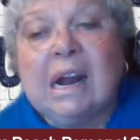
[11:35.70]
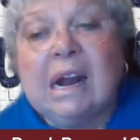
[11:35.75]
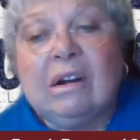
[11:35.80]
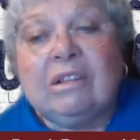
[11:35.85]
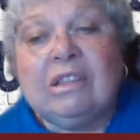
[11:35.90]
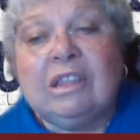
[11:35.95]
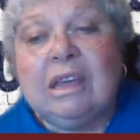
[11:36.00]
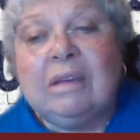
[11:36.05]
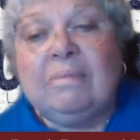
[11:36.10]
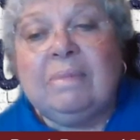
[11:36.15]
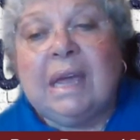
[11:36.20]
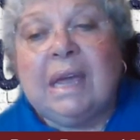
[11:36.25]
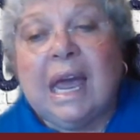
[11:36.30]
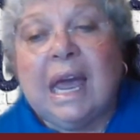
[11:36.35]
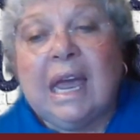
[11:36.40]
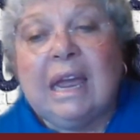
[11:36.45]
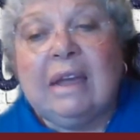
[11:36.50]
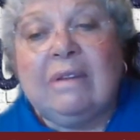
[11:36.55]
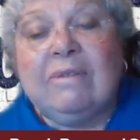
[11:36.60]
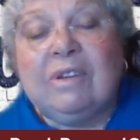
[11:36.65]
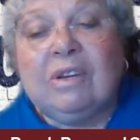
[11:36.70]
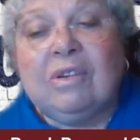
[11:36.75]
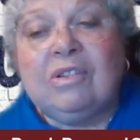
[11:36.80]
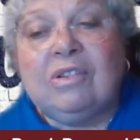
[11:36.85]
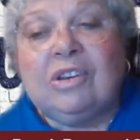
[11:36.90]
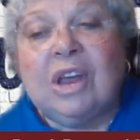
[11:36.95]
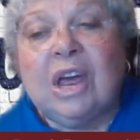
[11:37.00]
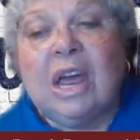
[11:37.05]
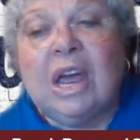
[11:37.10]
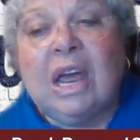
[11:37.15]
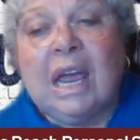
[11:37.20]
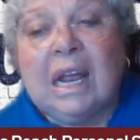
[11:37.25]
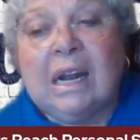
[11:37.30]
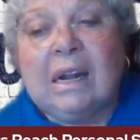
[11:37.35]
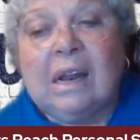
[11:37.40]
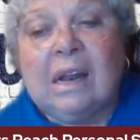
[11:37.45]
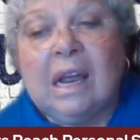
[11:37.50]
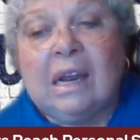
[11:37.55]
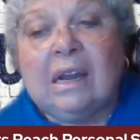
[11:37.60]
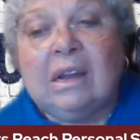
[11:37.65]
healthy behaviors
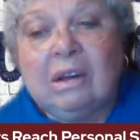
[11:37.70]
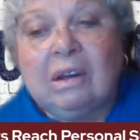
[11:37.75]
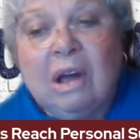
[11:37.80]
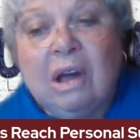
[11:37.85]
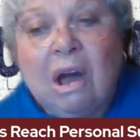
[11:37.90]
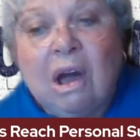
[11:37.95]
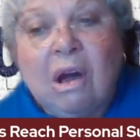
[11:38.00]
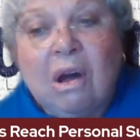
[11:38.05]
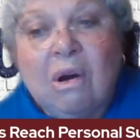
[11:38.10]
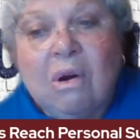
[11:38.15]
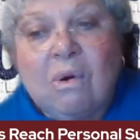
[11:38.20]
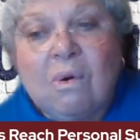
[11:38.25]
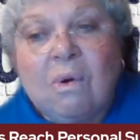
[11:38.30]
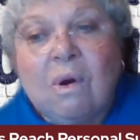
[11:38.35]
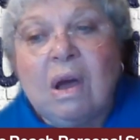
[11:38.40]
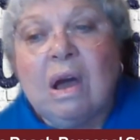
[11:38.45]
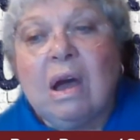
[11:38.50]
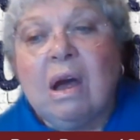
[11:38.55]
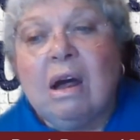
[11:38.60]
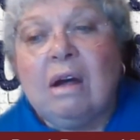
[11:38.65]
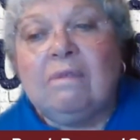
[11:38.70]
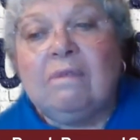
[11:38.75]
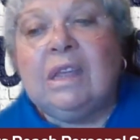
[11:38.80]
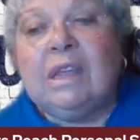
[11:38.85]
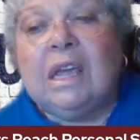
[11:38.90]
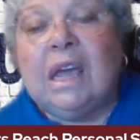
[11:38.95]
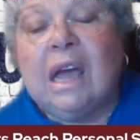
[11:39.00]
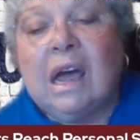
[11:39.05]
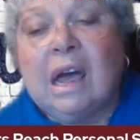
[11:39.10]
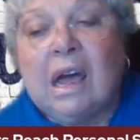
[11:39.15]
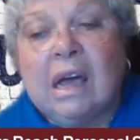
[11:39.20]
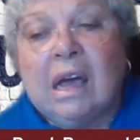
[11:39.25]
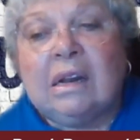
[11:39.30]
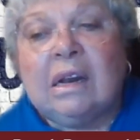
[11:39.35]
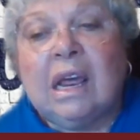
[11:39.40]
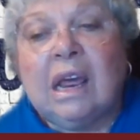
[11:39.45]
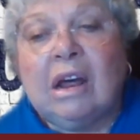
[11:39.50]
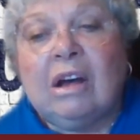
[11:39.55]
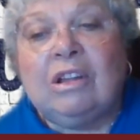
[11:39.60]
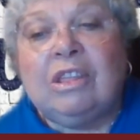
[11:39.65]
and let go of the
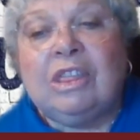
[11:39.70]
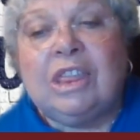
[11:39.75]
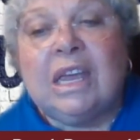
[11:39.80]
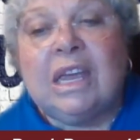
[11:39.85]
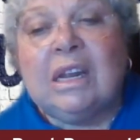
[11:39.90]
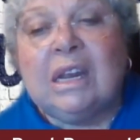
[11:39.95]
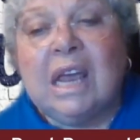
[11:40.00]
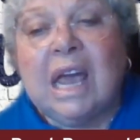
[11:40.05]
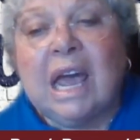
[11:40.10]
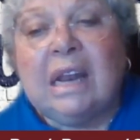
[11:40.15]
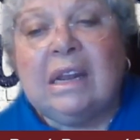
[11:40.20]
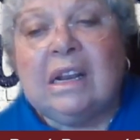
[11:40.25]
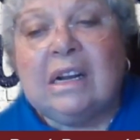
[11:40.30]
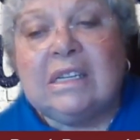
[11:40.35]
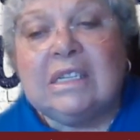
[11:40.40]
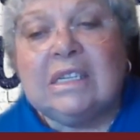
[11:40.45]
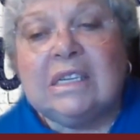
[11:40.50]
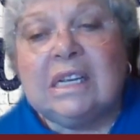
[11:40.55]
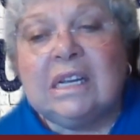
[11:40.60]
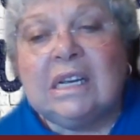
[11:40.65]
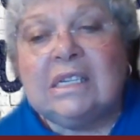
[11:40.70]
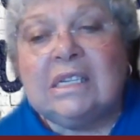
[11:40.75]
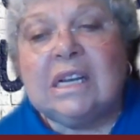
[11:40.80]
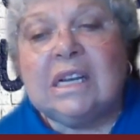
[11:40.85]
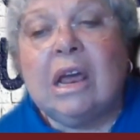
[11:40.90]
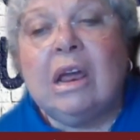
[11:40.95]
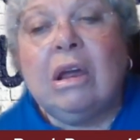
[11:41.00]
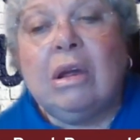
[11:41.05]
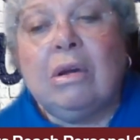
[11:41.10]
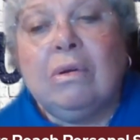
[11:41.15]
unhealthy tendencies.